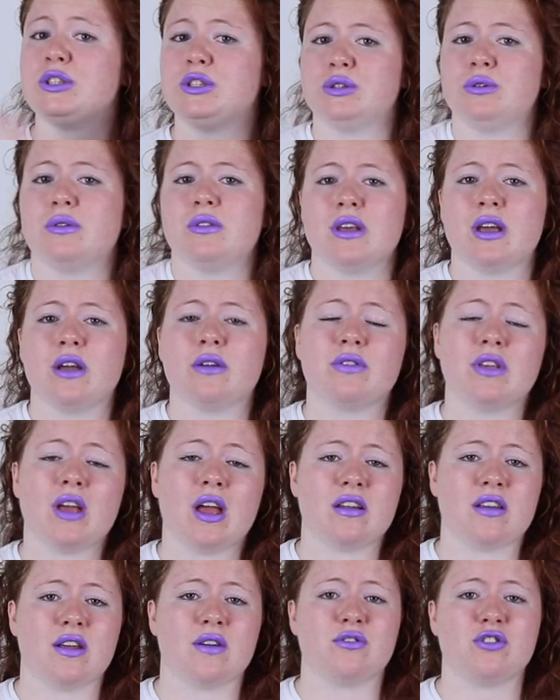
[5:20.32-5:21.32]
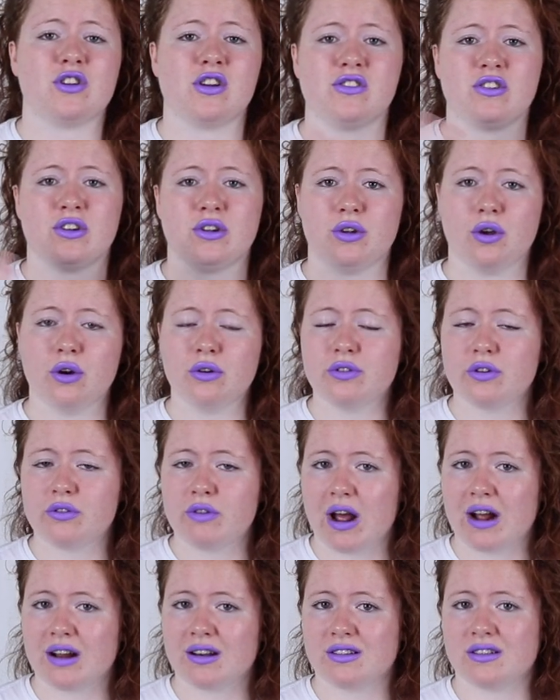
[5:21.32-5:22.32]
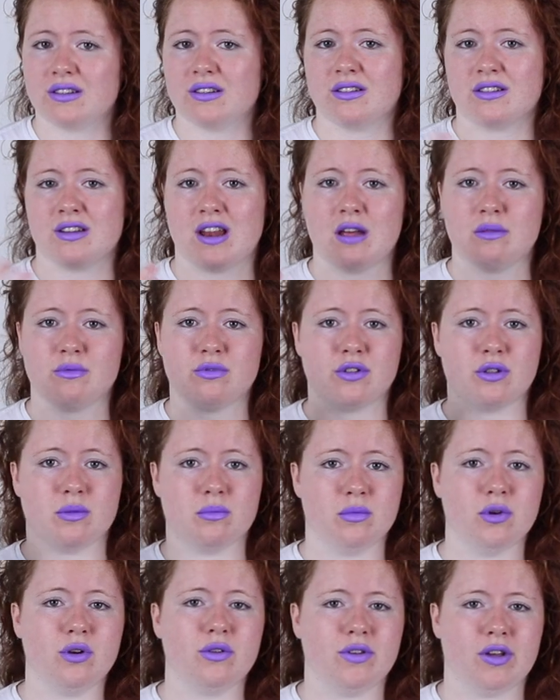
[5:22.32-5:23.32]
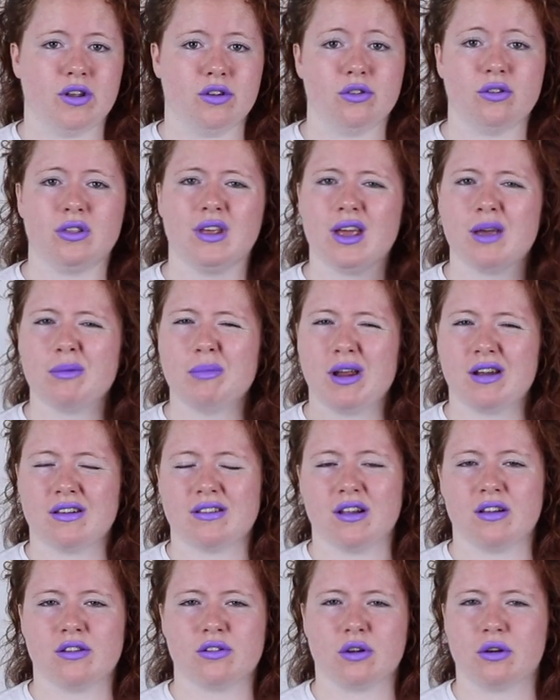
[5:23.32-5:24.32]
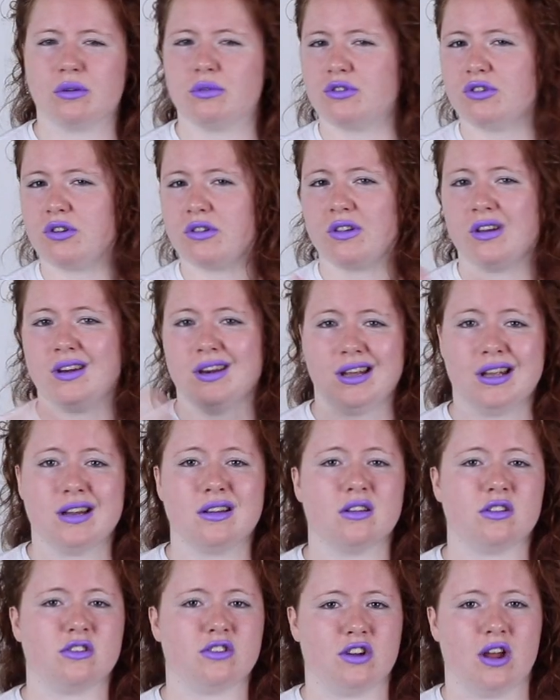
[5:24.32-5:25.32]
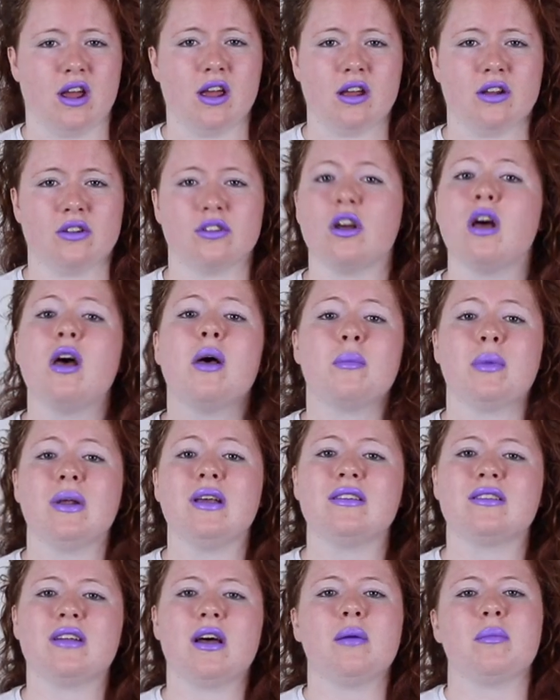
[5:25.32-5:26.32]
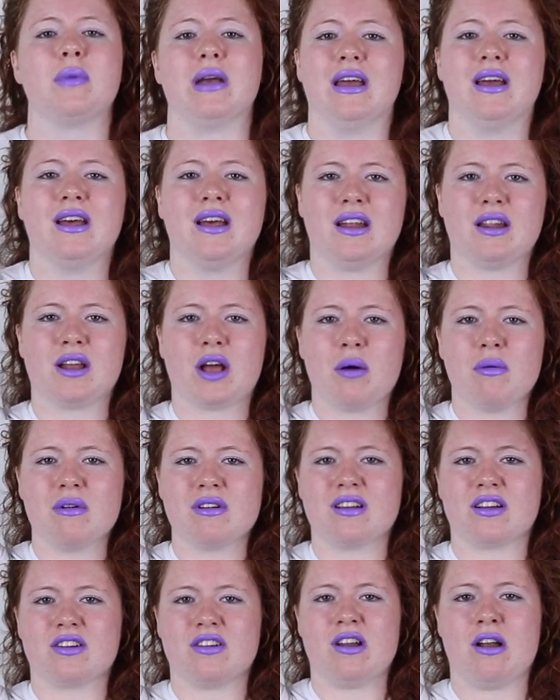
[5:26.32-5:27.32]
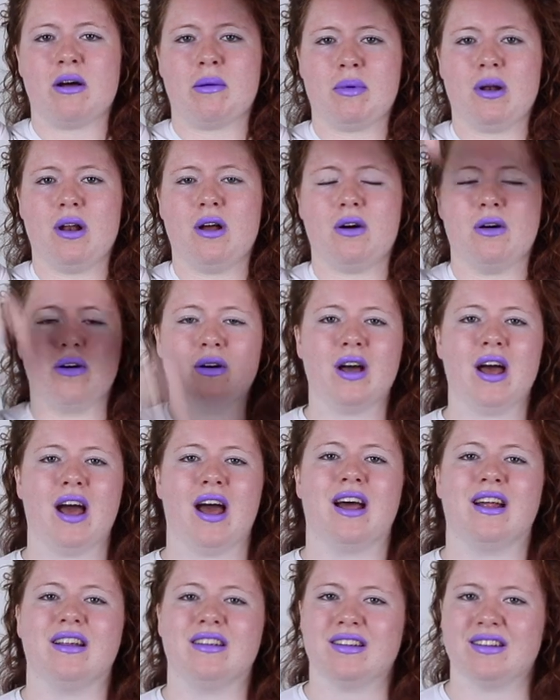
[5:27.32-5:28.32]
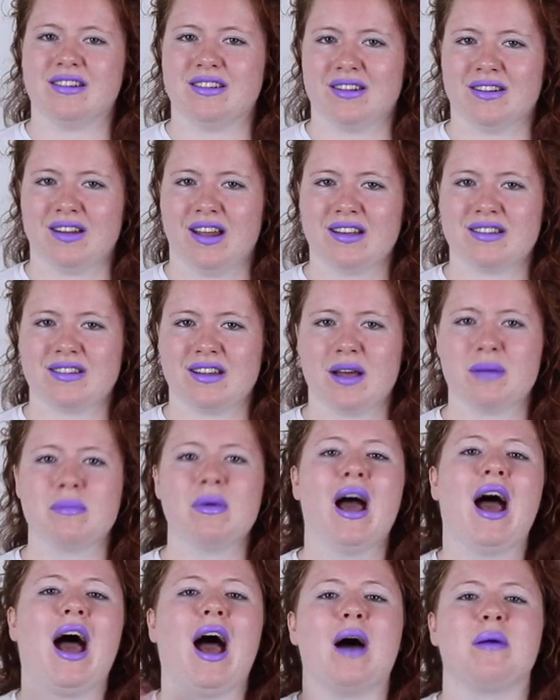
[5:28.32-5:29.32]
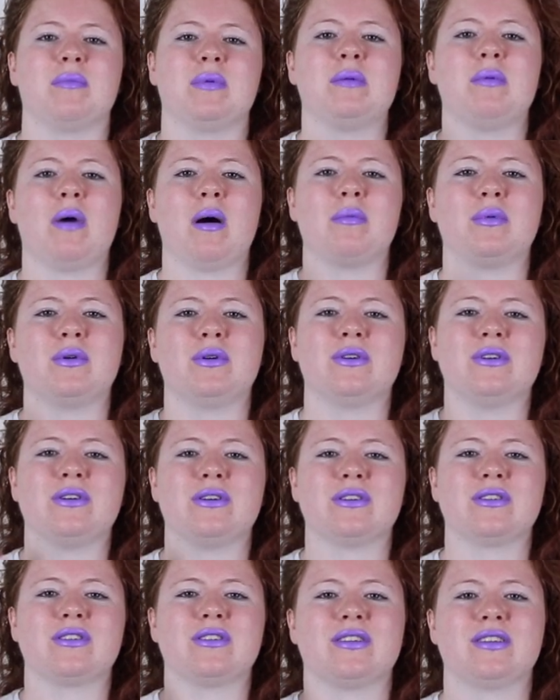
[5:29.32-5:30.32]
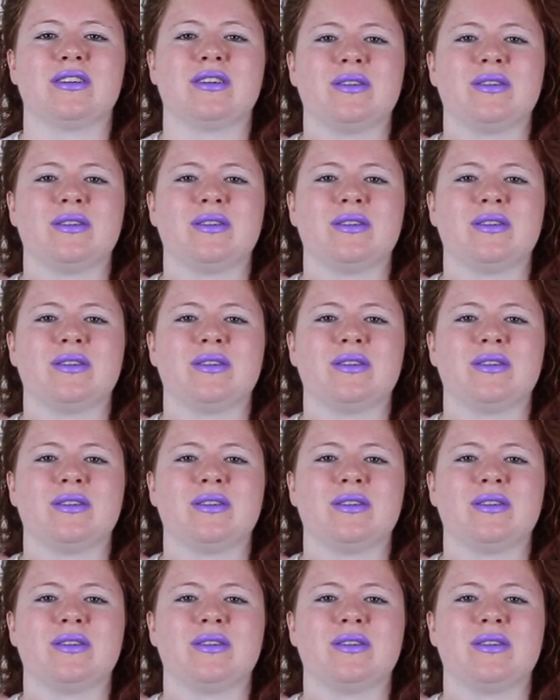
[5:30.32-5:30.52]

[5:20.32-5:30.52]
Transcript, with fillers: you think of the idea of changing Iofur Ragnisson's name for the movie? Do you think it made sense or it was just a needless change? Please tell me in the comment section down below. And until next time, happy bubbles!